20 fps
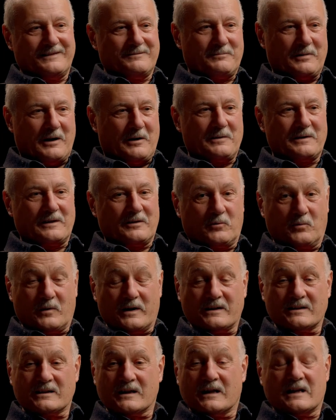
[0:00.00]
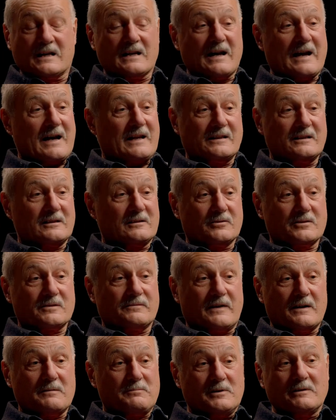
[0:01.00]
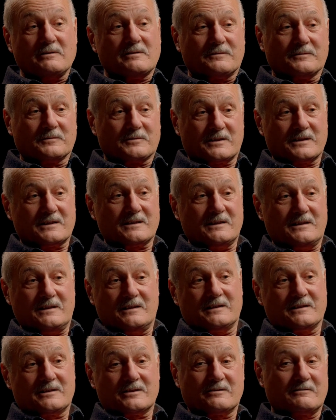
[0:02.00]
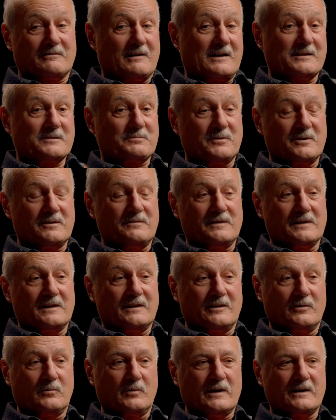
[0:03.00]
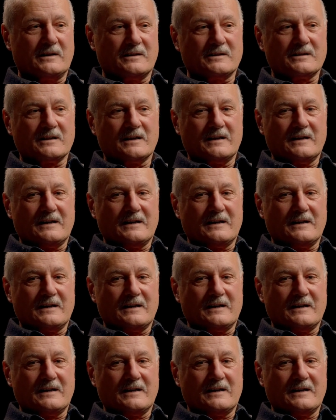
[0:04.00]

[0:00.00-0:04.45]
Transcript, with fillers: blowing the wind and it looks very beautiful to see this grass moving in the wind